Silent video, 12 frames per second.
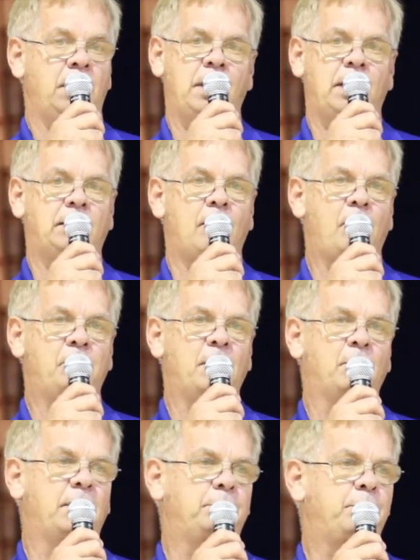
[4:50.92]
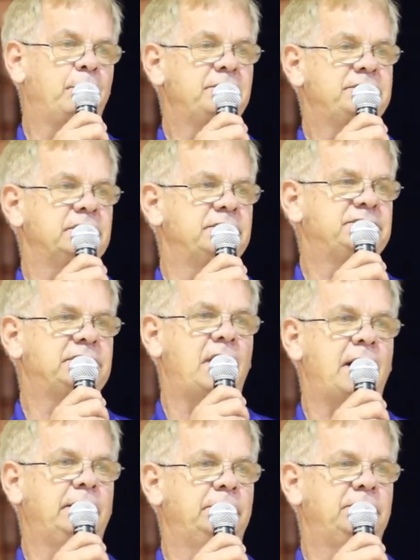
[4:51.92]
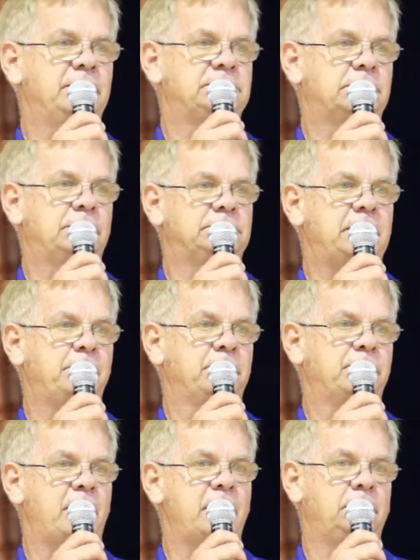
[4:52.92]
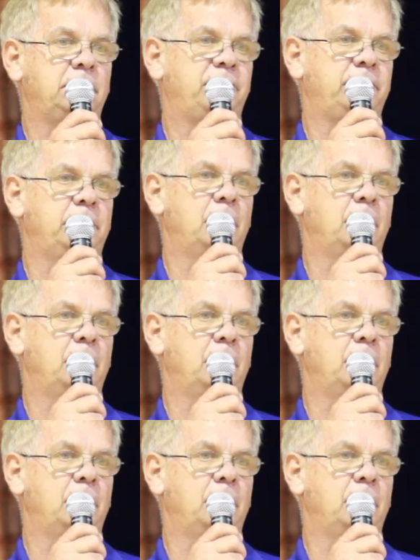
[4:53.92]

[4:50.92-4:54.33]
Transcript: and all but one person signed just because they were threatened.